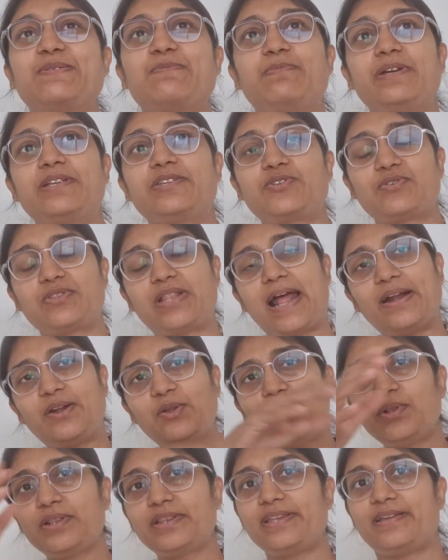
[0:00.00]
But so
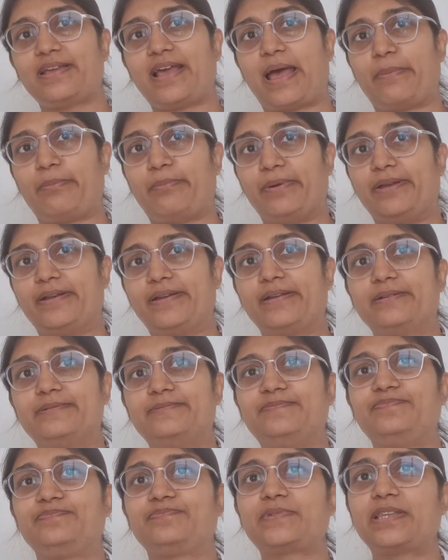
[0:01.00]
that whole thing happened.
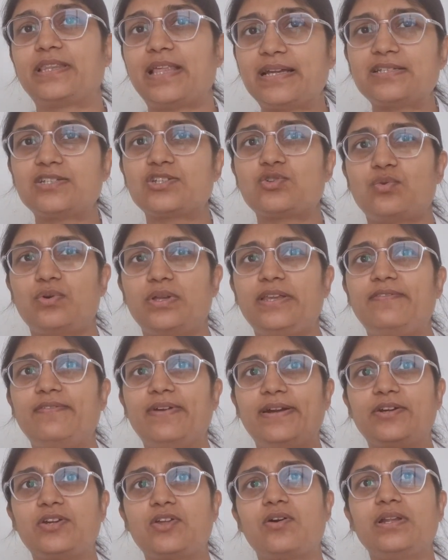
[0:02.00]
That story
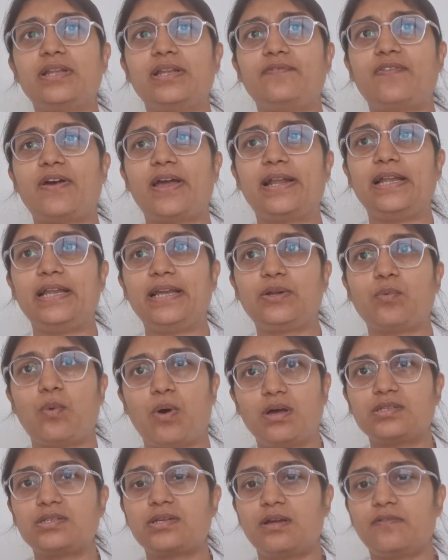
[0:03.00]
went on and finally it
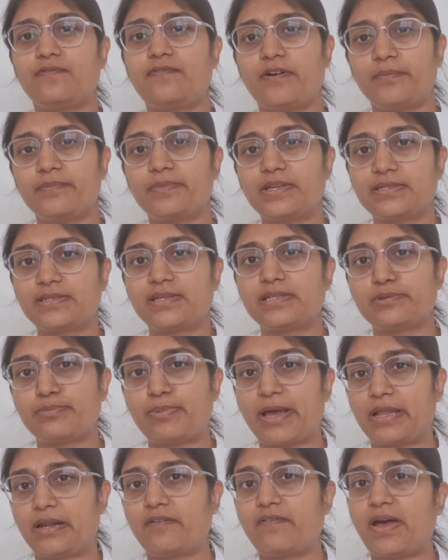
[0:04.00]
was confirmed this is
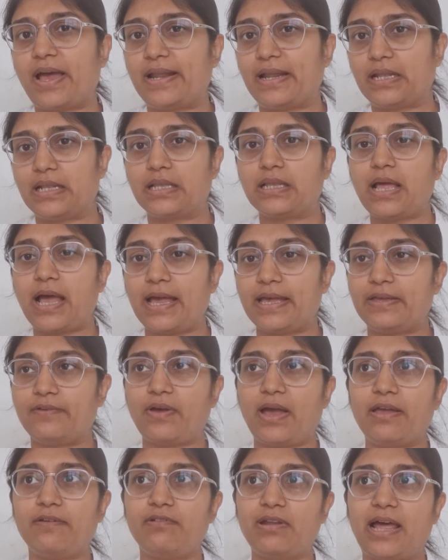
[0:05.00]
Bhairava, and
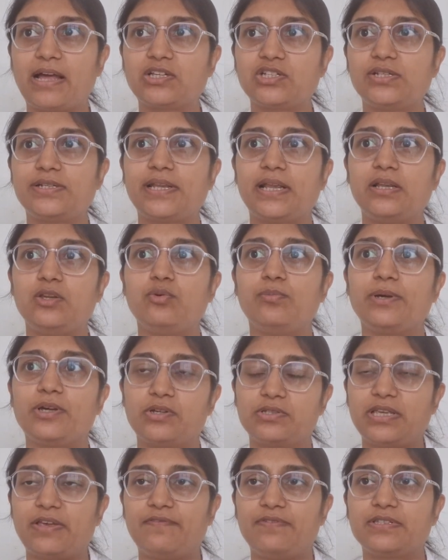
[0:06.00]
I will actually tell you
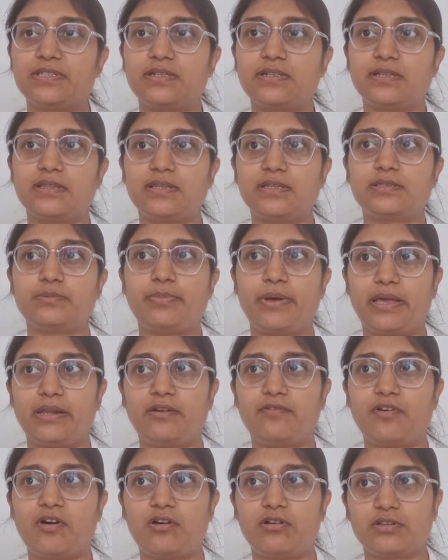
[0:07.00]
because I visited this
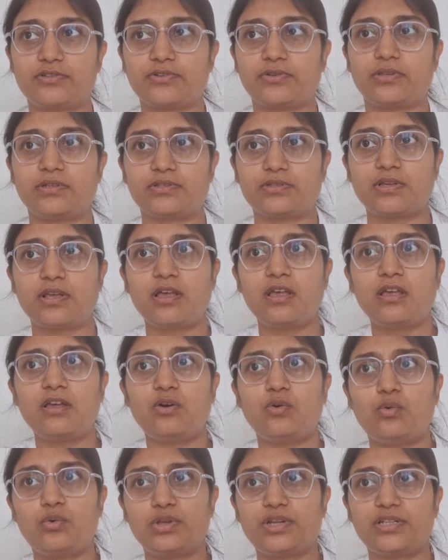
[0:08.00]
Bhairava also, this
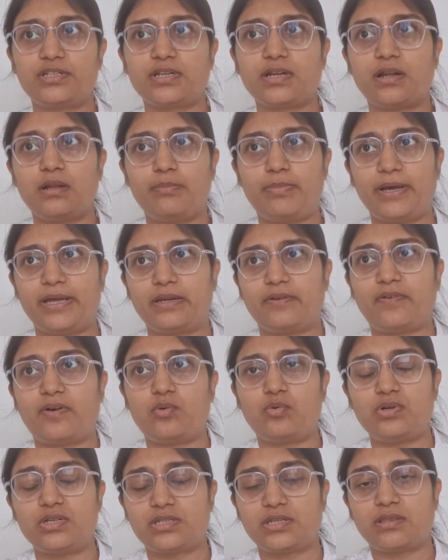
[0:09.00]
original
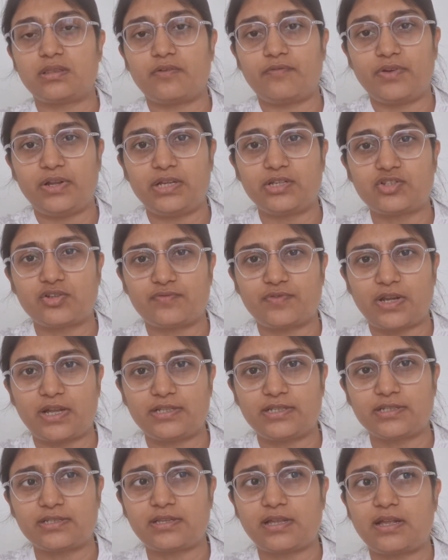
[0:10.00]
Bhairava who is in the village of
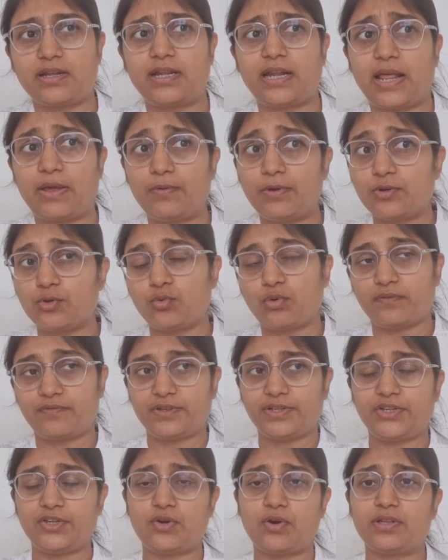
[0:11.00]
Rajasthan, and I will do a
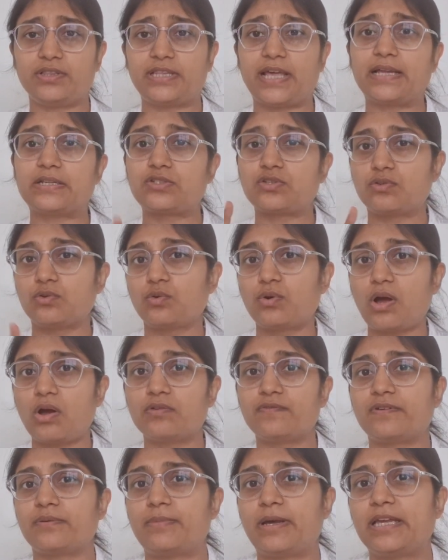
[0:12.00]
video on that. So look
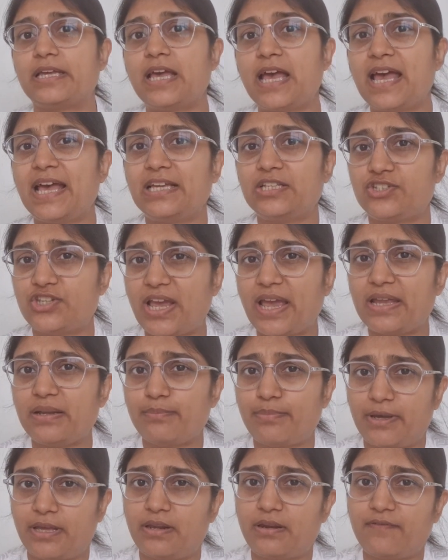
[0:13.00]
out for my
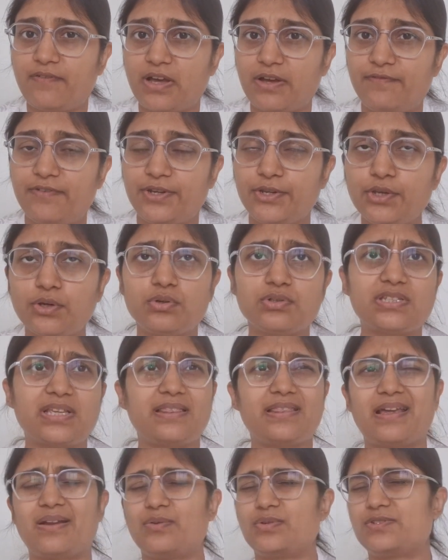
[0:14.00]
Jain Bhairava videos,
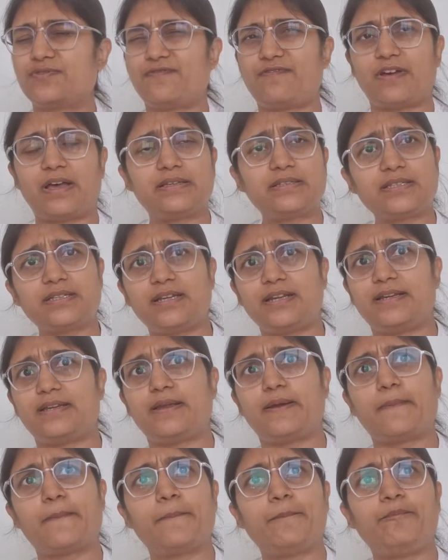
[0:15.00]
and that was
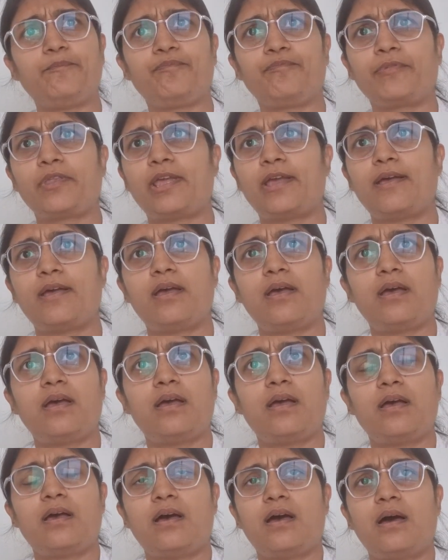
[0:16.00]
fascinating.
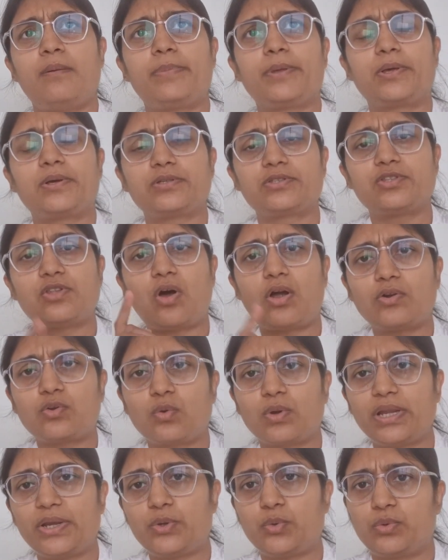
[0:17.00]
Because not
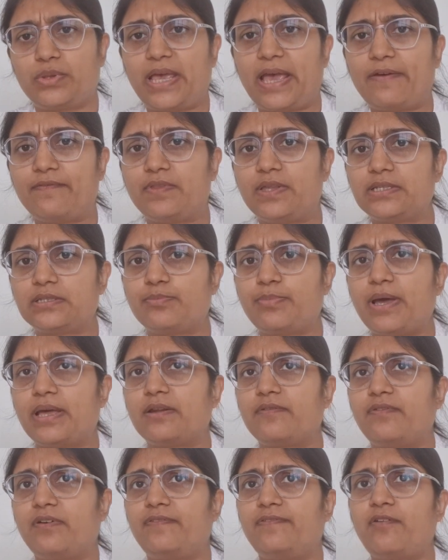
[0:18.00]
only do they have this
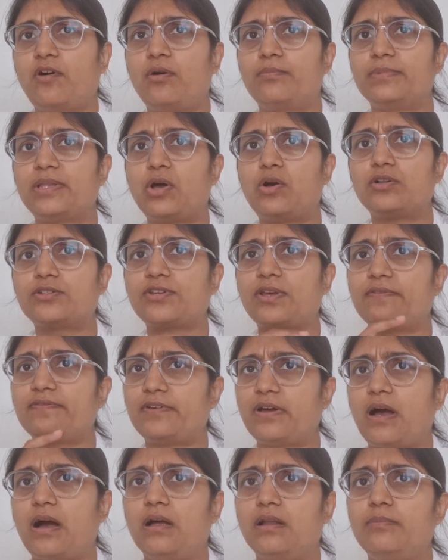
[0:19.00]
Bhairava form, they also
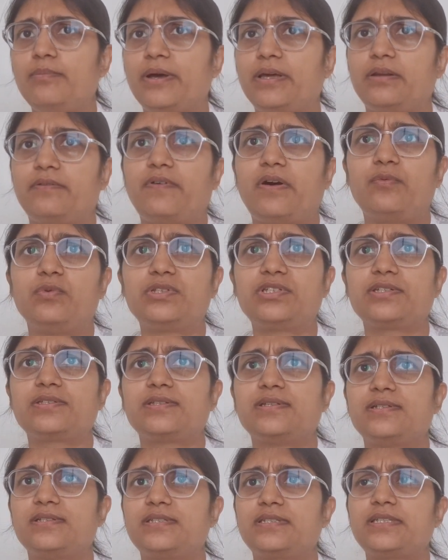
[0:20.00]
have Kaal Bhairava, which
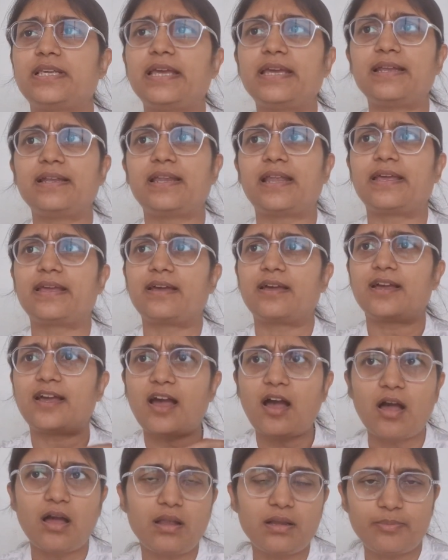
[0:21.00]
is insane. Like
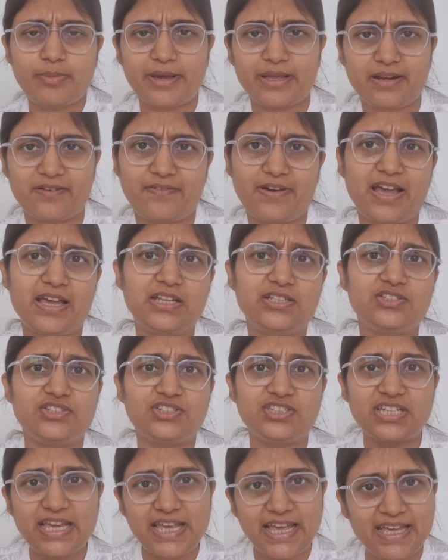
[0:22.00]
Kaal Bhairava
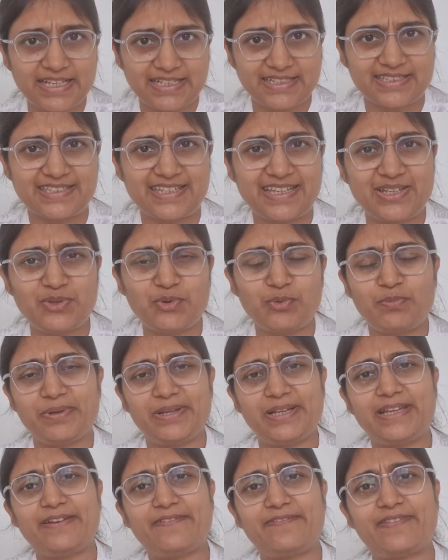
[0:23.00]
in Jains. Can you
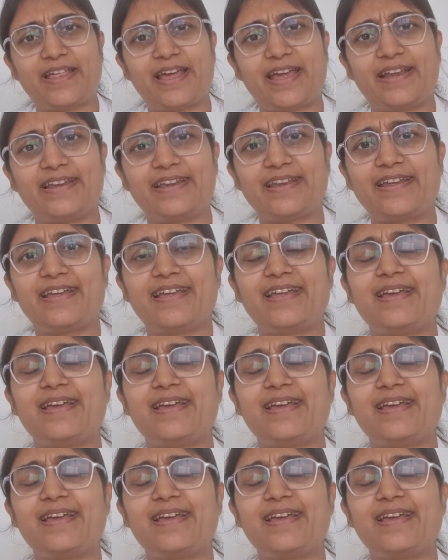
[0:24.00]
believe that?